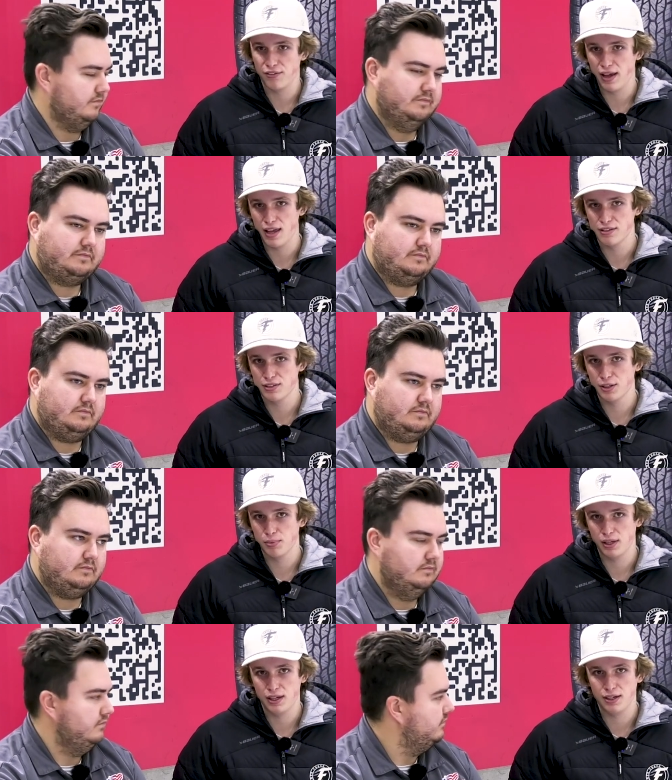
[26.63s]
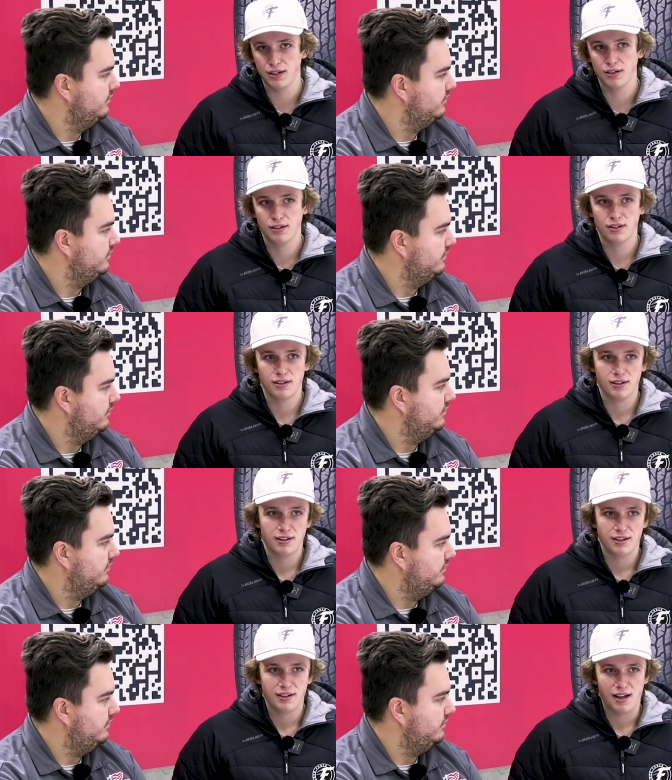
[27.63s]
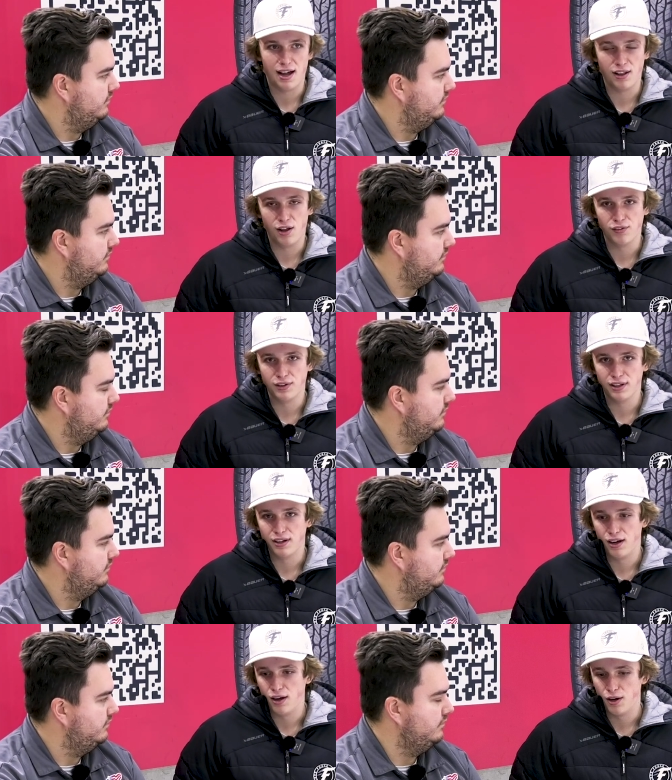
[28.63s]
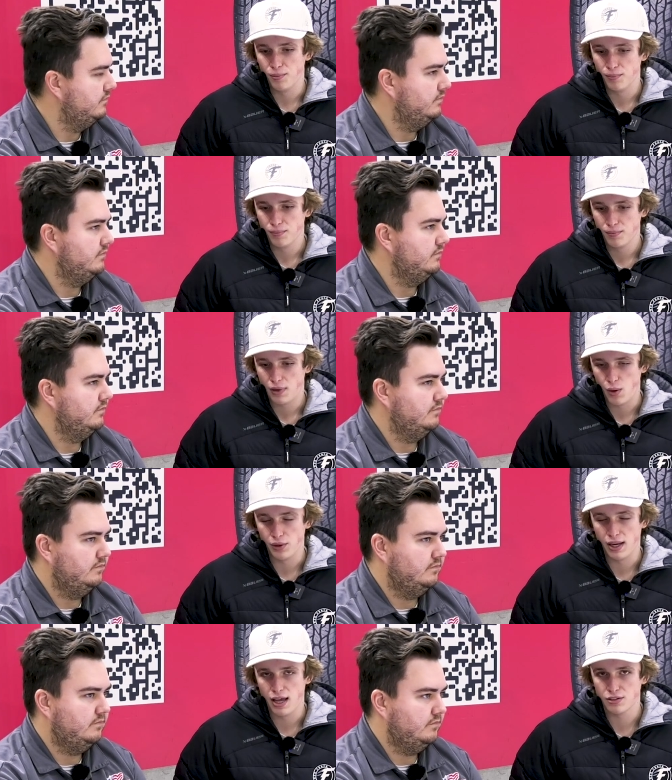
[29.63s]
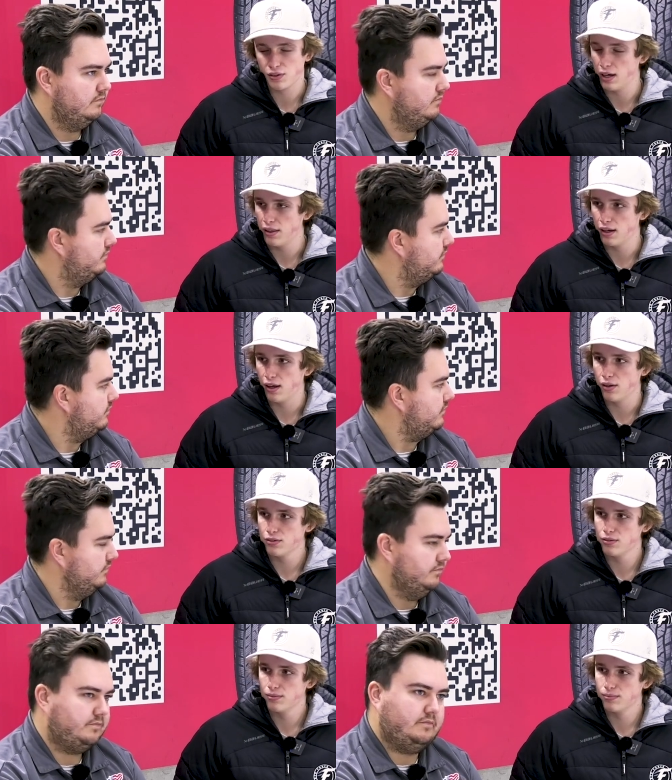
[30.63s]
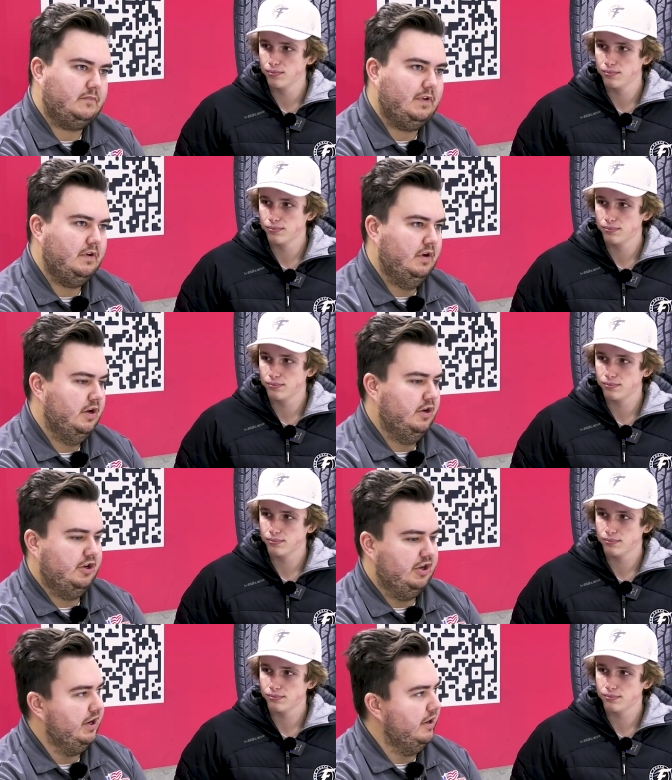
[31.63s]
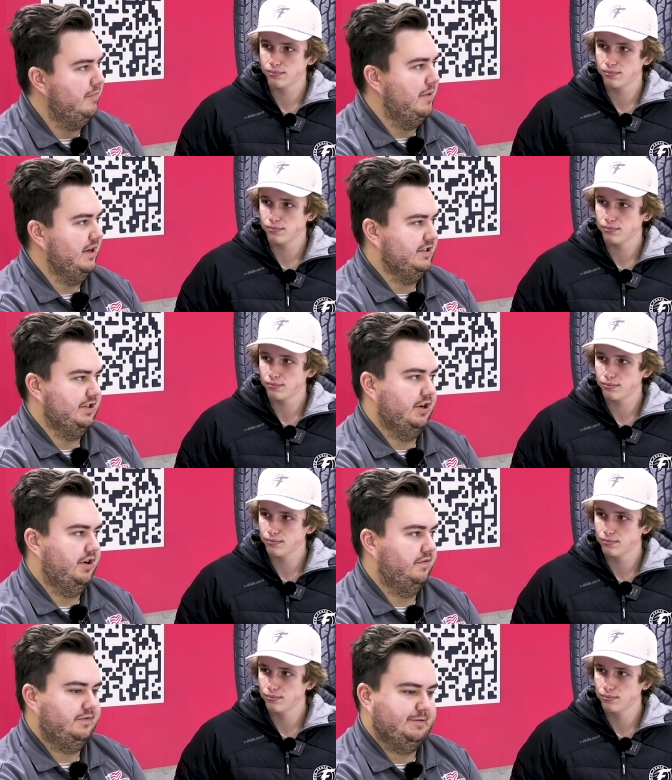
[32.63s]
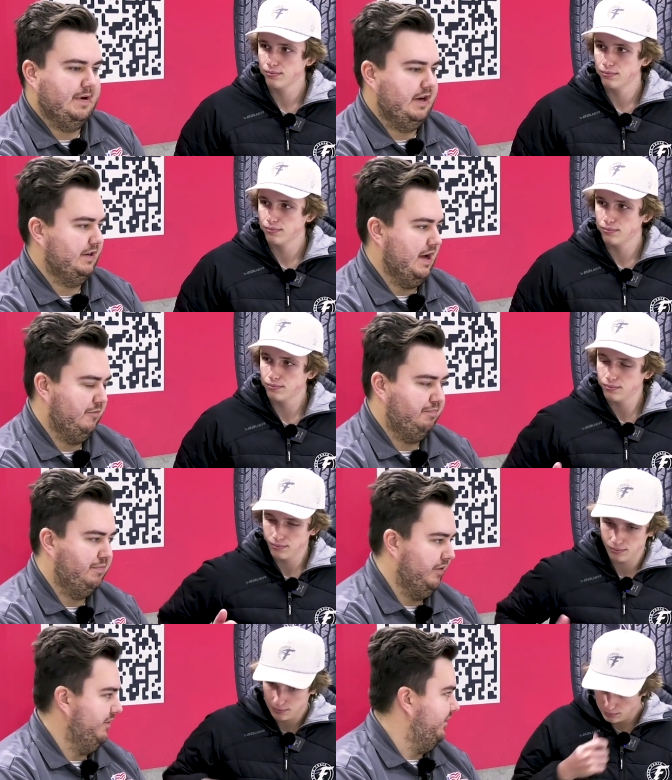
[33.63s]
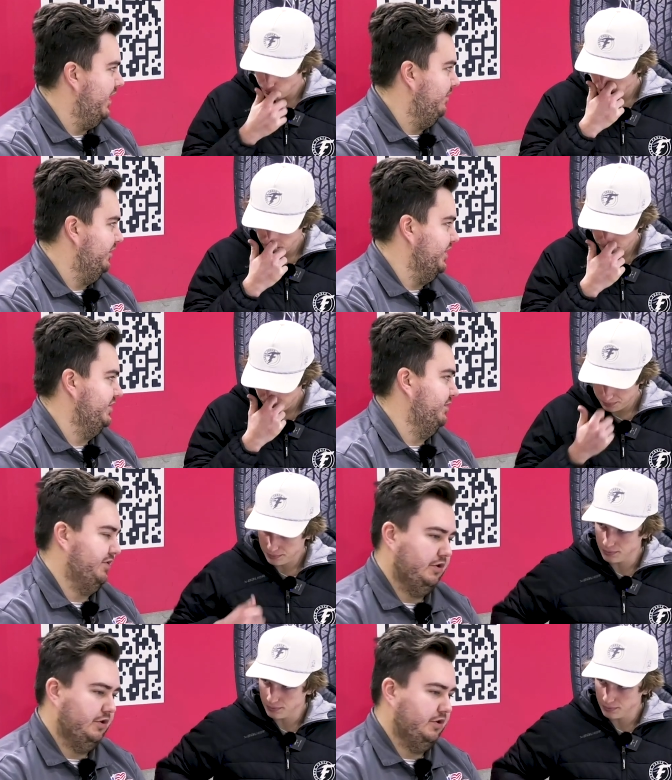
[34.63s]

Speaker 1: fans here playing here. I love it. Um, I wouldn't ask for anything else
Speaker 2: you get a mix of spending time with billet families, with